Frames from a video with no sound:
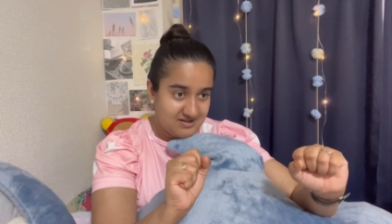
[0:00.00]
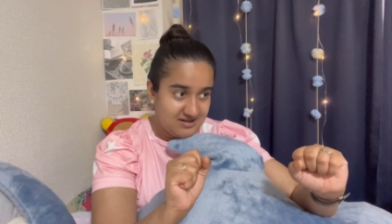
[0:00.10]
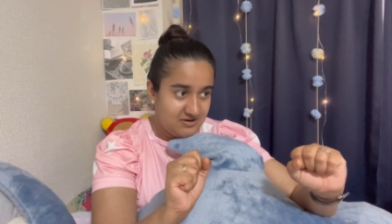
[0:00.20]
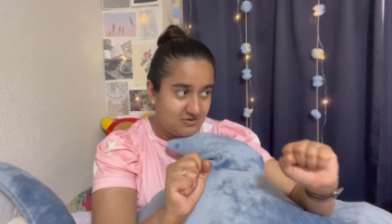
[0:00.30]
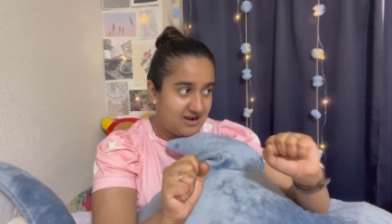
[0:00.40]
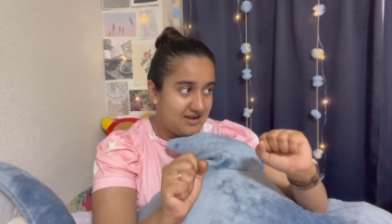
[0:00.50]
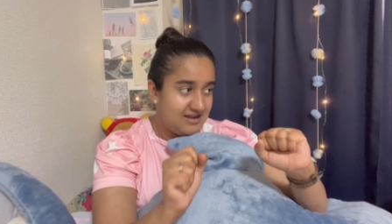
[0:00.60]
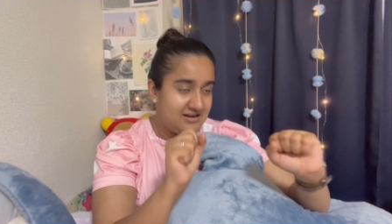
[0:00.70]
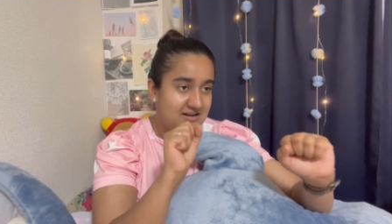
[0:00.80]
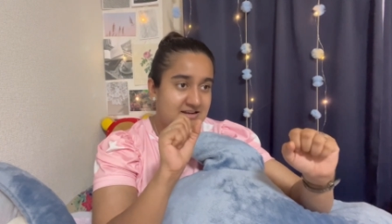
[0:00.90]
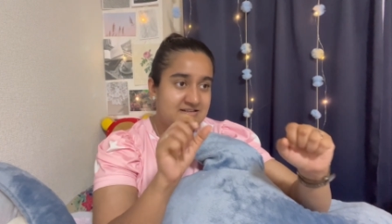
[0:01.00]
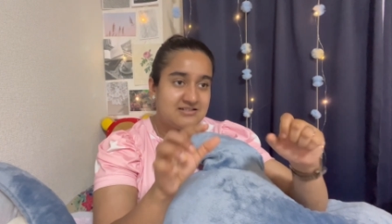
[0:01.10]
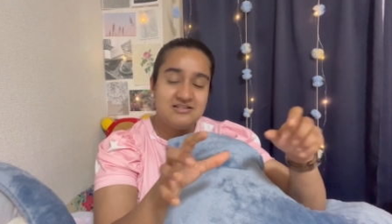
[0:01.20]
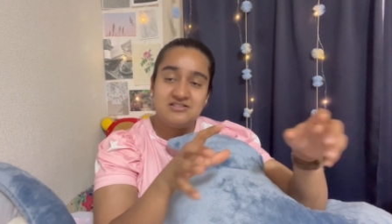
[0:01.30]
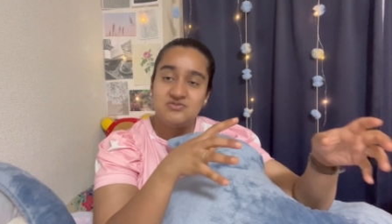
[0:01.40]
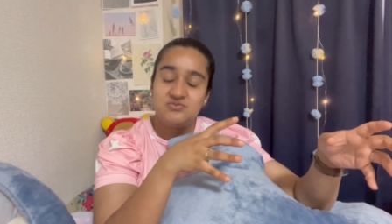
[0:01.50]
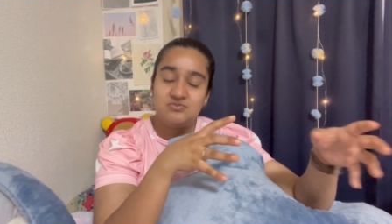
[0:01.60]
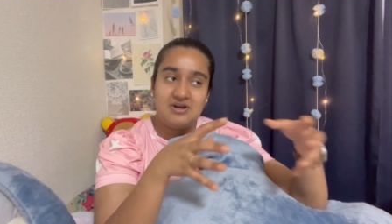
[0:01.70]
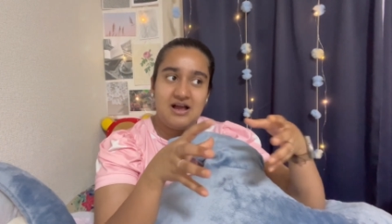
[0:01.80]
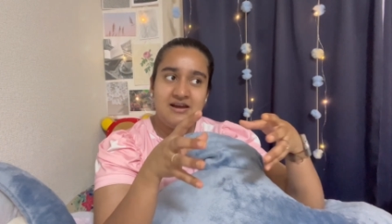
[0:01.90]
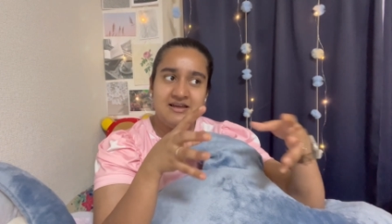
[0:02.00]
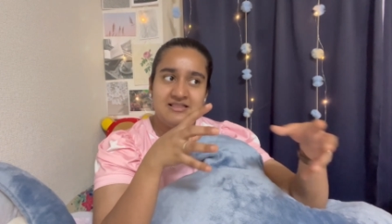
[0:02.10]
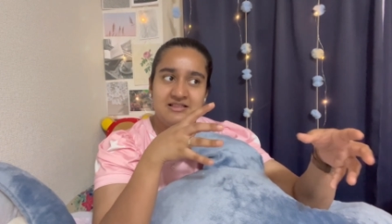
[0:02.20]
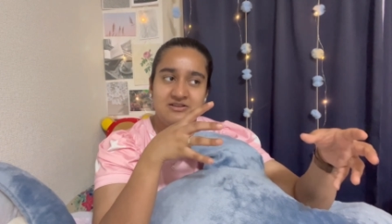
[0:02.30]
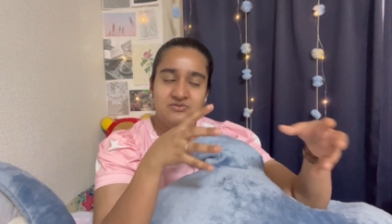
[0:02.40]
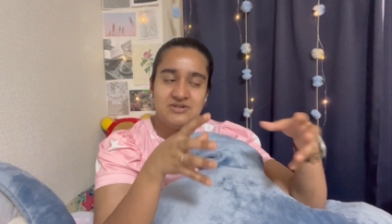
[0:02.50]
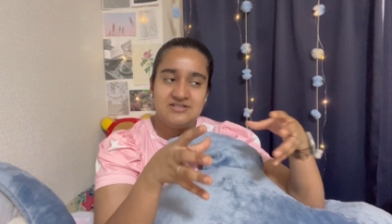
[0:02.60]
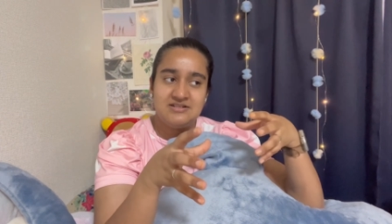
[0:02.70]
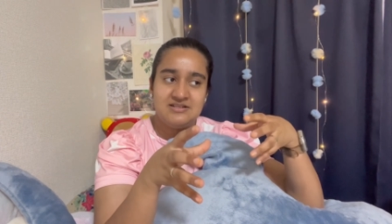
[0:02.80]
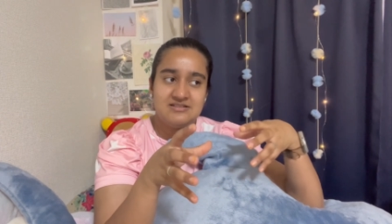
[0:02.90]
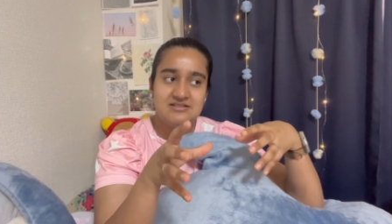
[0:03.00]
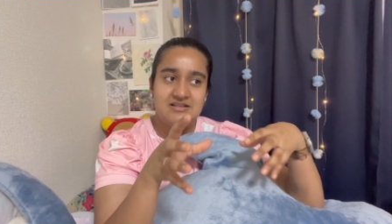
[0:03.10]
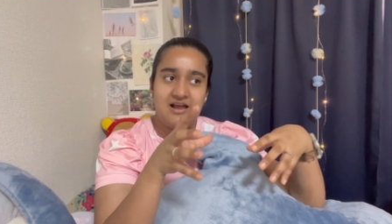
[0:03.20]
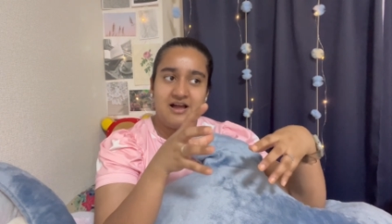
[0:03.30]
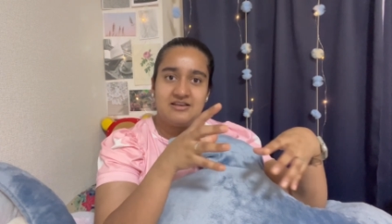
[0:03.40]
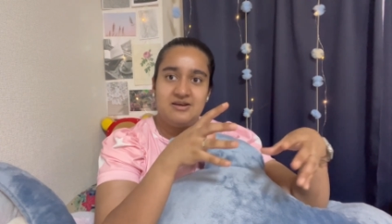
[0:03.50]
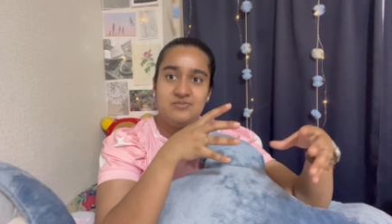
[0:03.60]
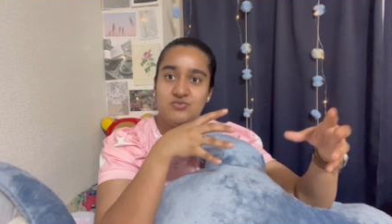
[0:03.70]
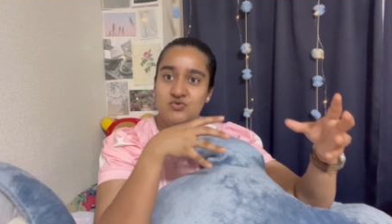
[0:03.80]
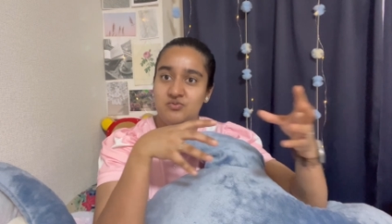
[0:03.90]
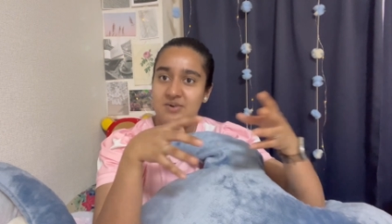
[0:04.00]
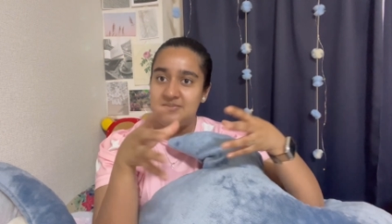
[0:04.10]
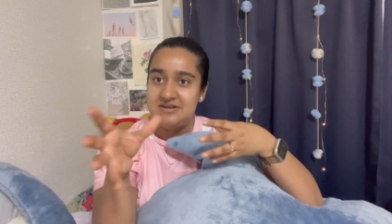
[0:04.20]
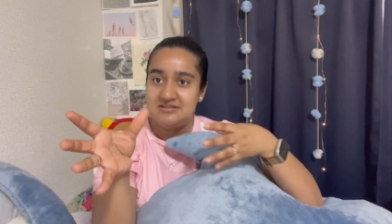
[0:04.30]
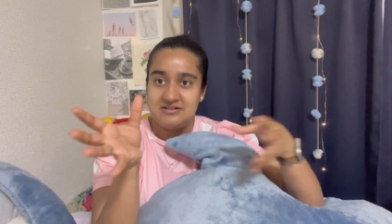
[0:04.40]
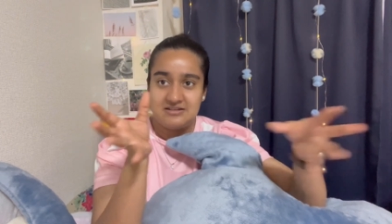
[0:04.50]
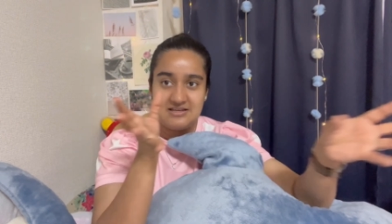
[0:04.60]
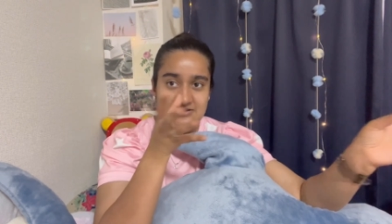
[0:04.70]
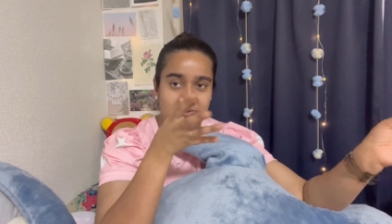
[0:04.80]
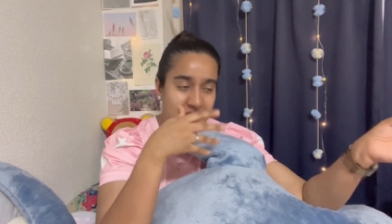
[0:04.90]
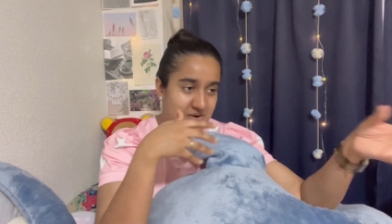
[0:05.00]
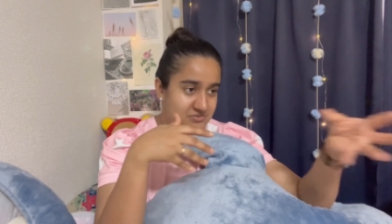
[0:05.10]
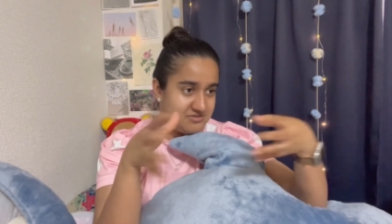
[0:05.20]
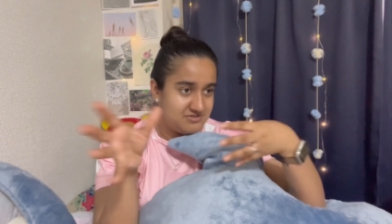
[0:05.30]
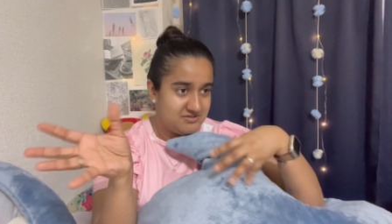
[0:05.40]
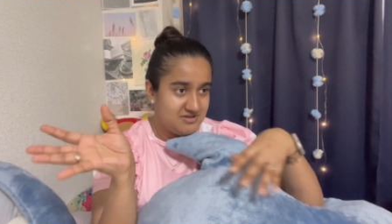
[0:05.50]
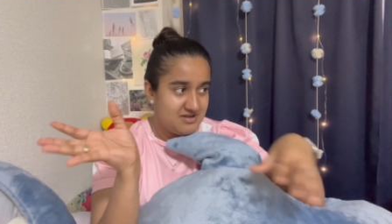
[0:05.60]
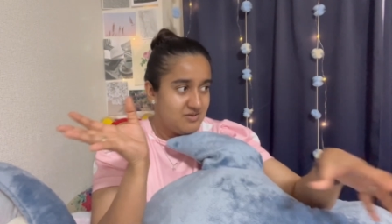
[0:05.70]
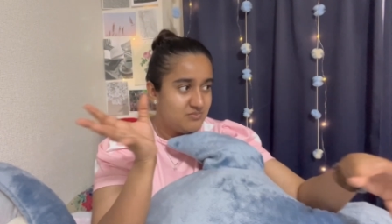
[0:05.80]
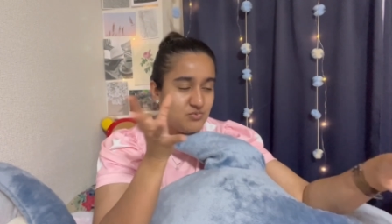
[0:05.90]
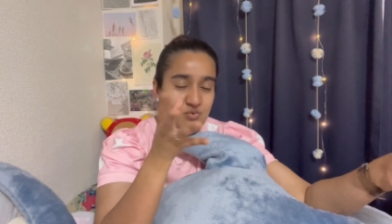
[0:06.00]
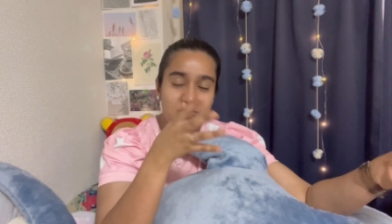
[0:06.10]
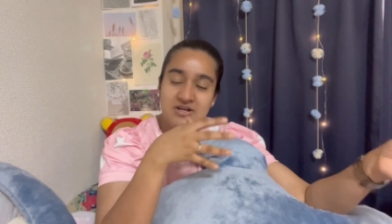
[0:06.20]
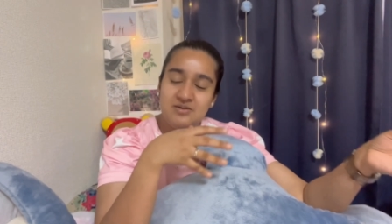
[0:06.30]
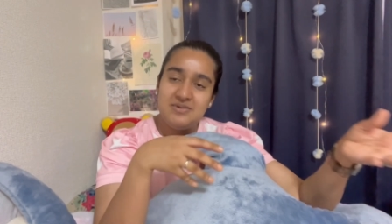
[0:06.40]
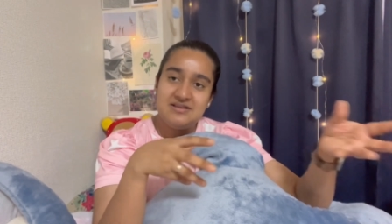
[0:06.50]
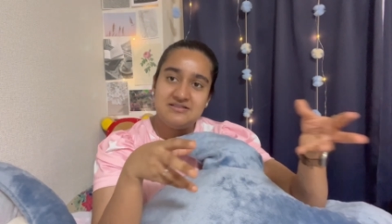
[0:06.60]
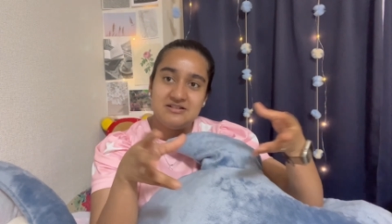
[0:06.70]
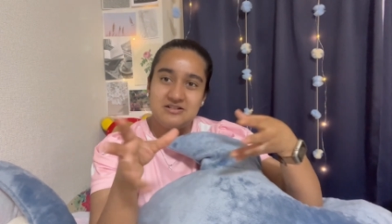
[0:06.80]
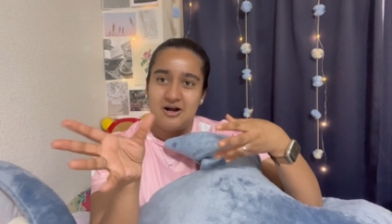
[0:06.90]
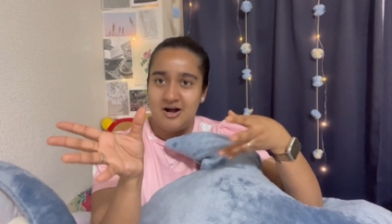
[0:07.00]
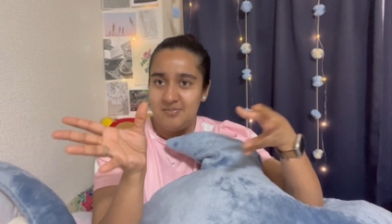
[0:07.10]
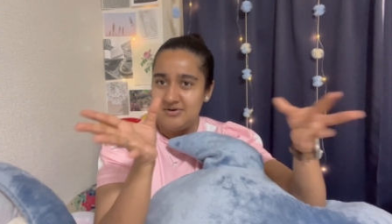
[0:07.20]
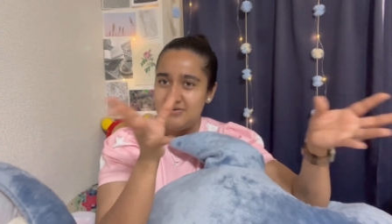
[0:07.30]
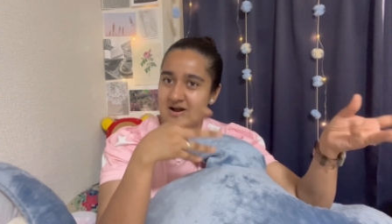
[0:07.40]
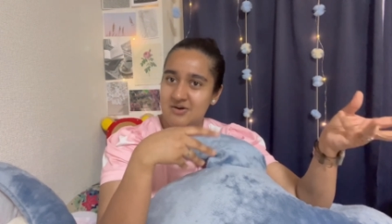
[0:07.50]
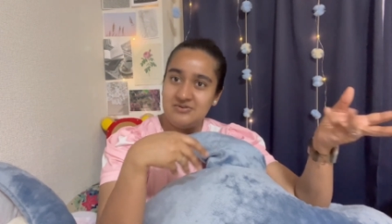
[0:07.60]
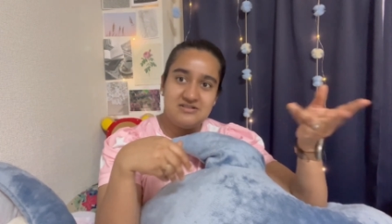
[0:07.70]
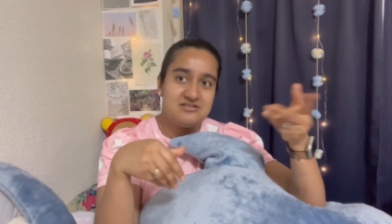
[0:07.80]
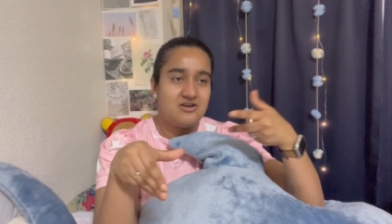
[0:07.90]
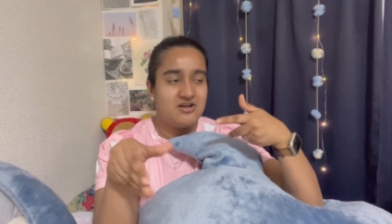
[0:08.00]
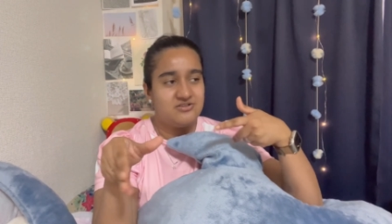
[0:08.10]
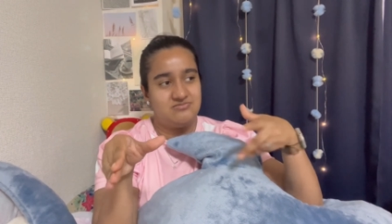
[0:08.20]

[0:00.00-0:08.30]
You know, it, it's, it's just, and I think the reason is that I can move my pencil case around. Moving a pencil cup around is not